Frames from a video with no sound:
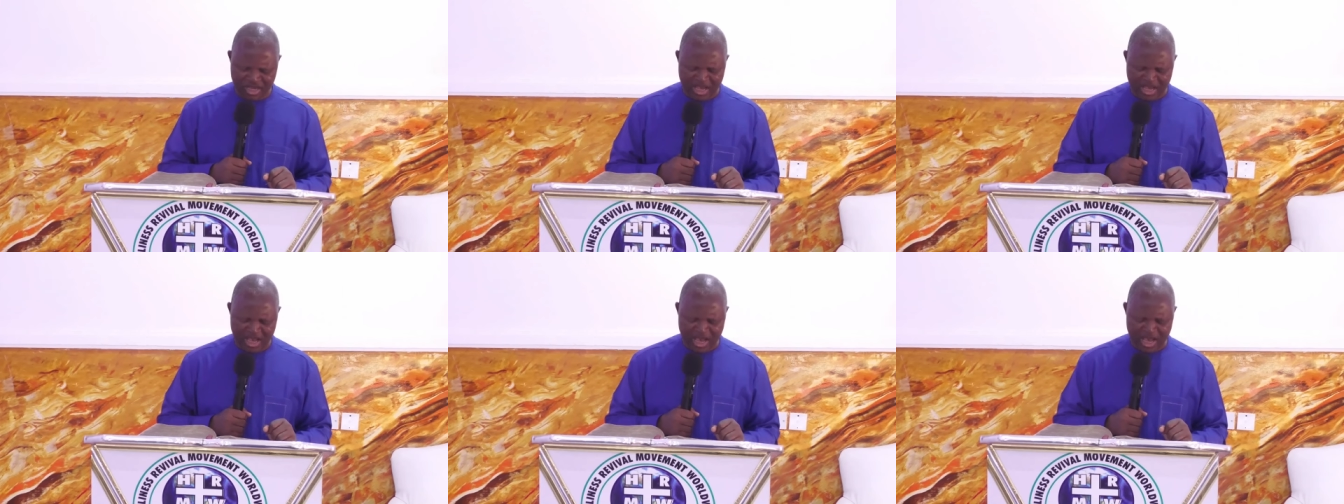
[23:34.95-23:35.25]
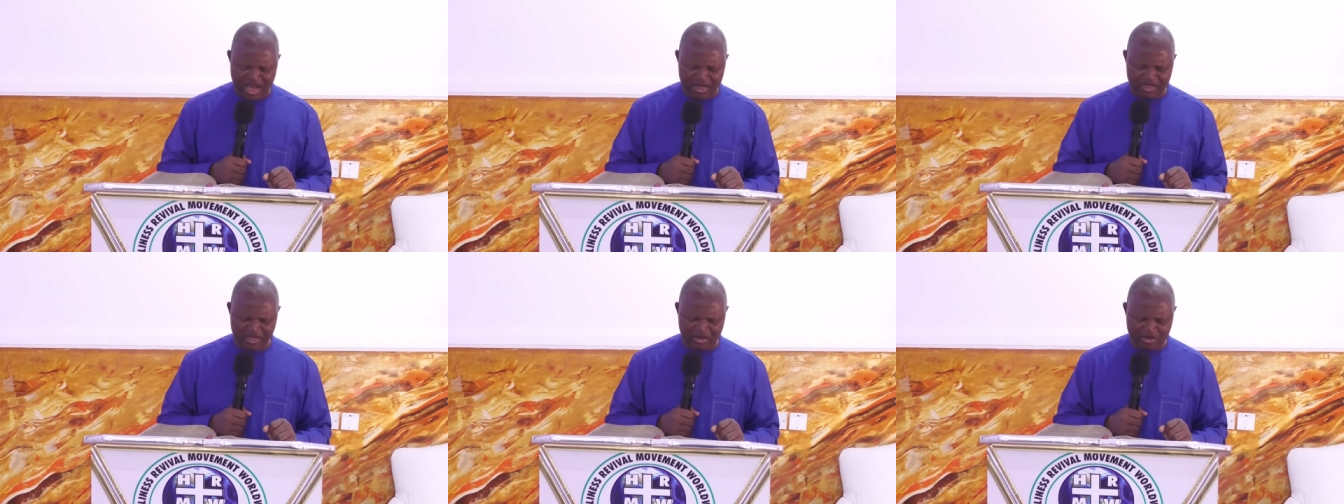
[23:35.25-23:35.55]
And
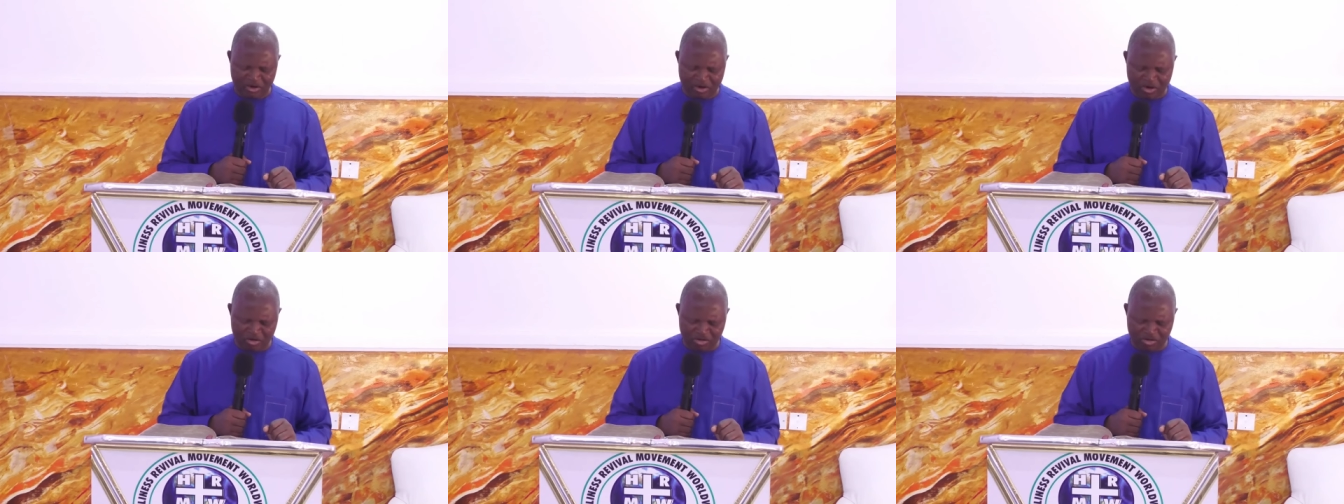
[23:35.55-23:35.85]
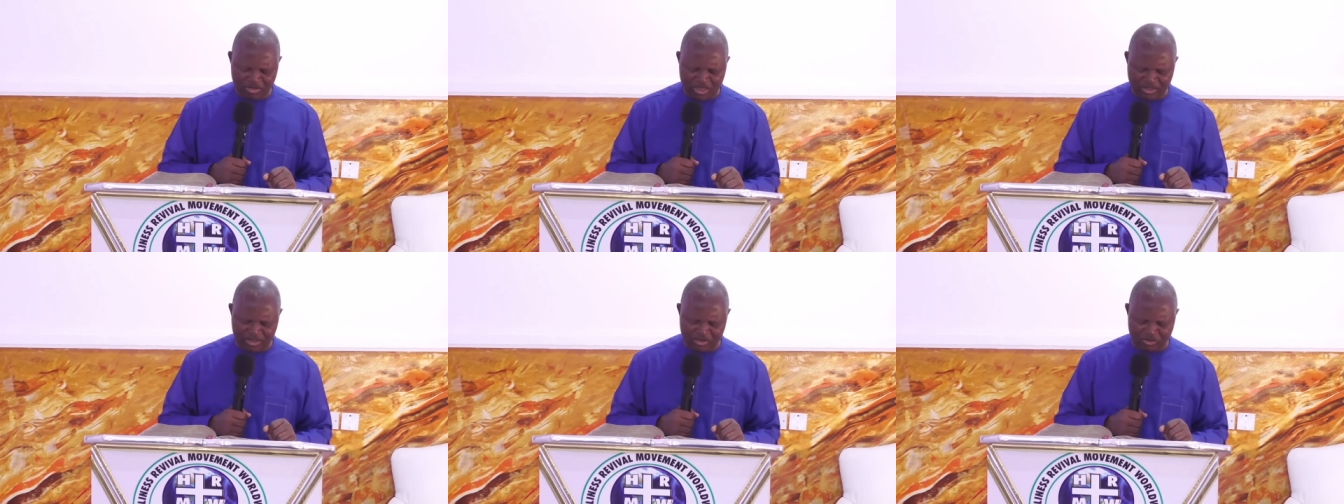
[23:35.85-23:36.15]
the cause that
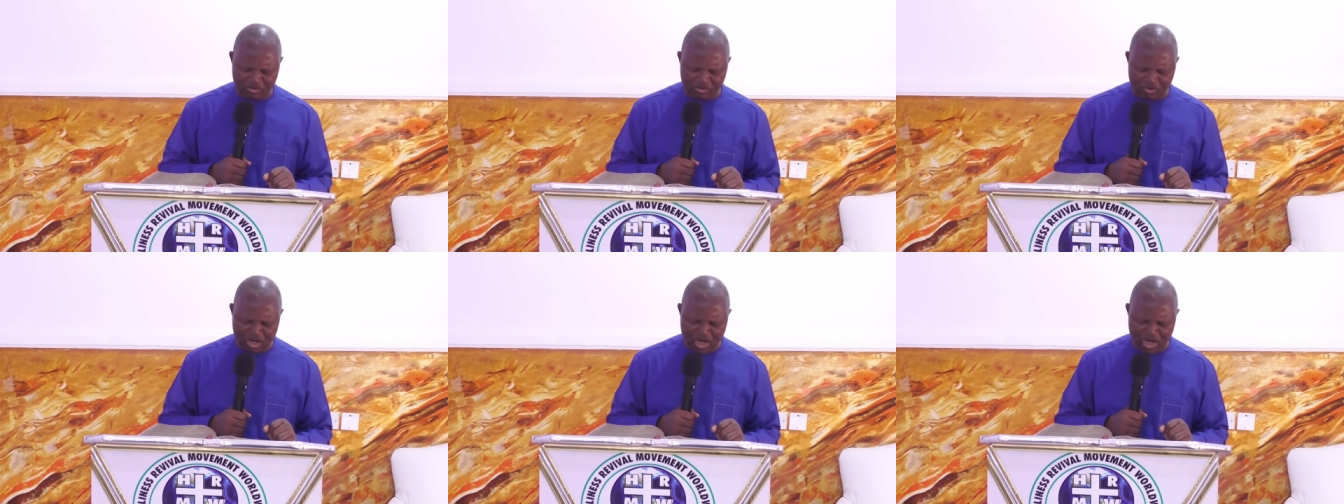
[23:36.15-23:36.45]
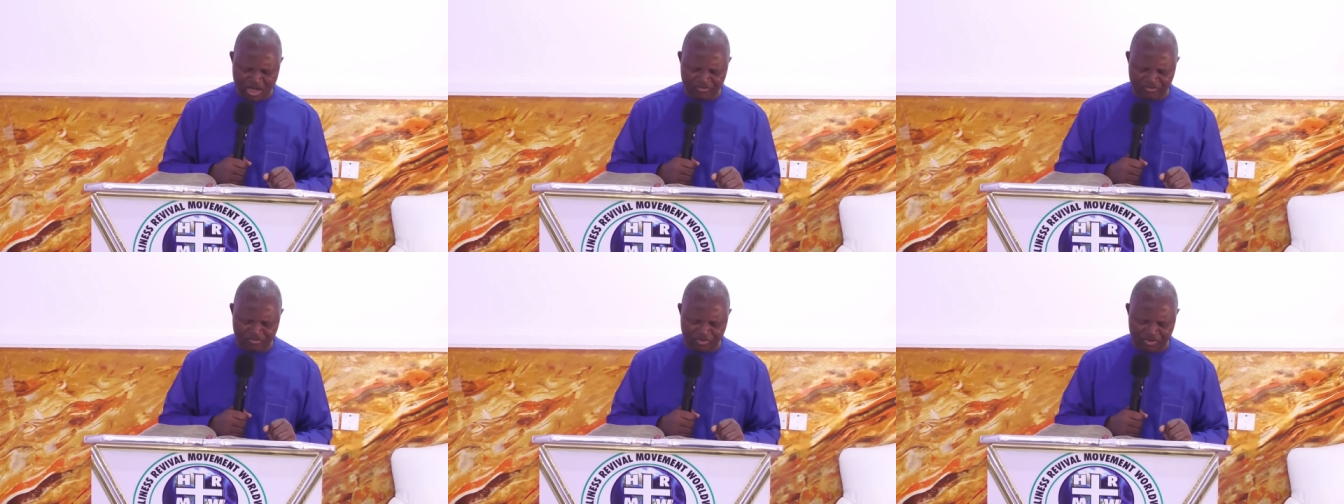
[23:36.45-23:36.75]
is too hard
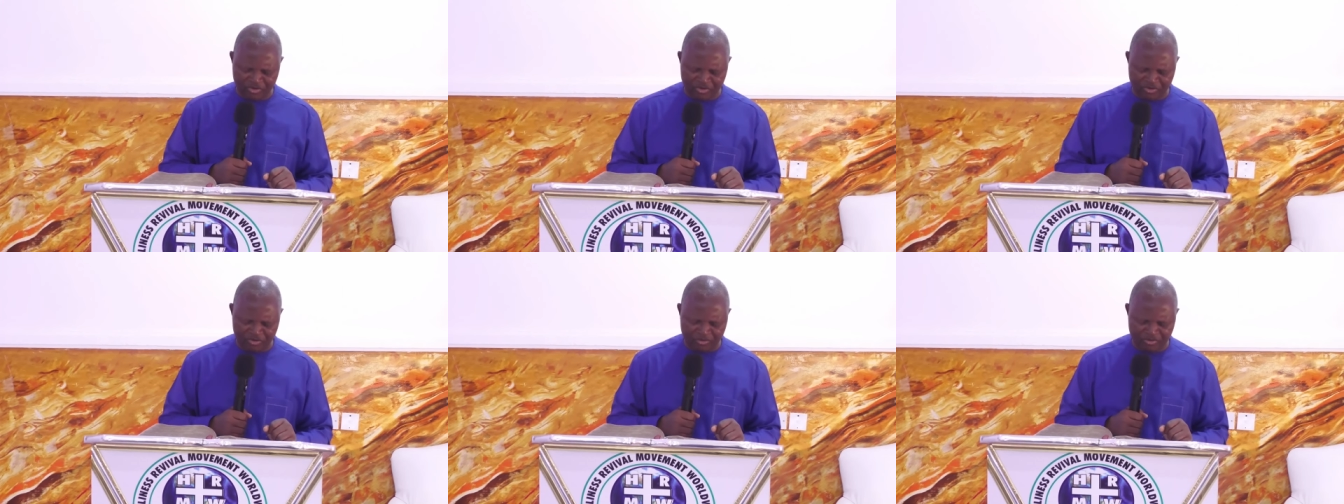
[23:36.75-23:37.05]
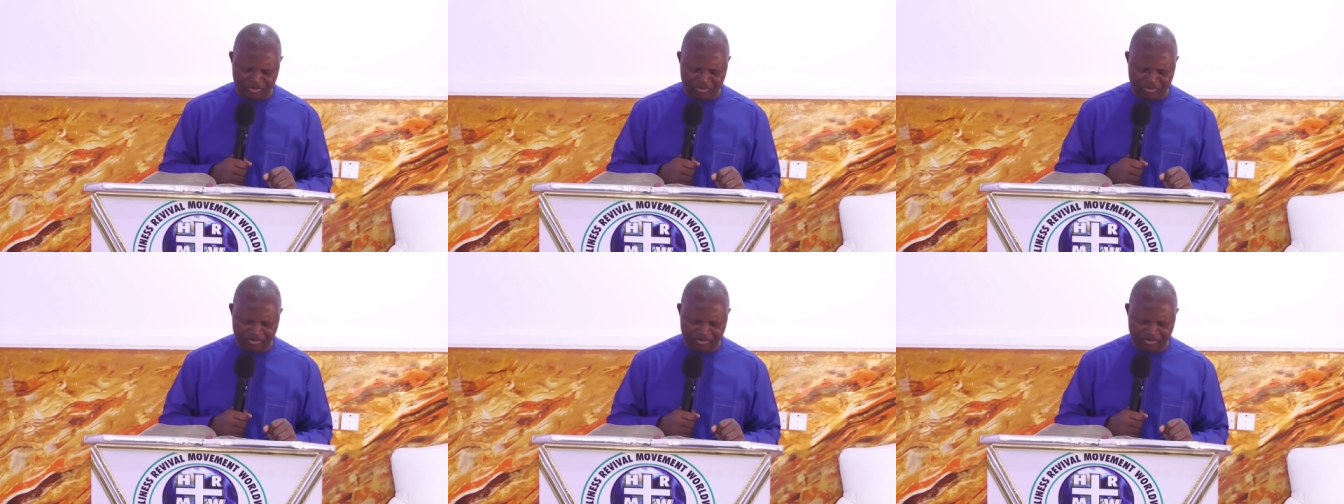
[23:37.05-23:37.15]
for you,